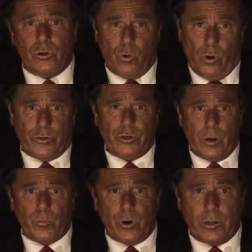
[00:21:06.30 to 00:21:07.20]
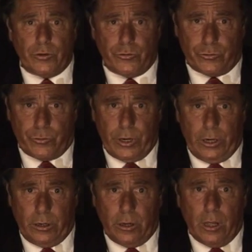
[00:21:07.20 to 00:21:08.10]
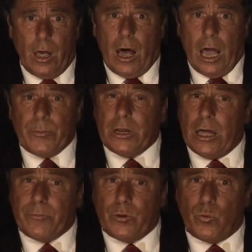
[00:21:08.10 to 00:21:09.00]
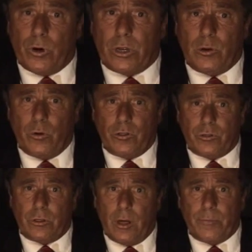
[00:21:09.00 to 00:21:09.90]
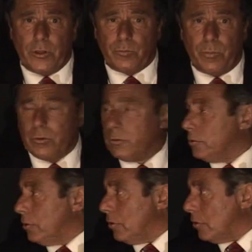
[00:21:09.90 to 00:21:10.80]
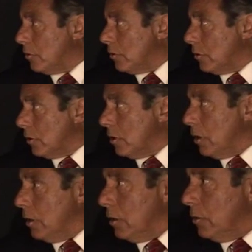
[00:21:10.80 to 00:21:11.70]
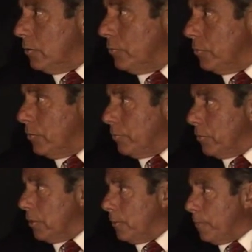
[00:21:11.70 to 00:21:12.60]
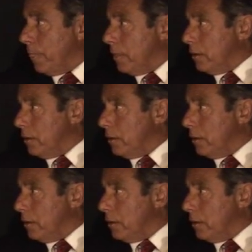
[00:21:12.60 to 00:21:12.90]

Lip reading: can call the number on the screen. I mean, I've been working with Ms. Can you reorder it? Can you get it for a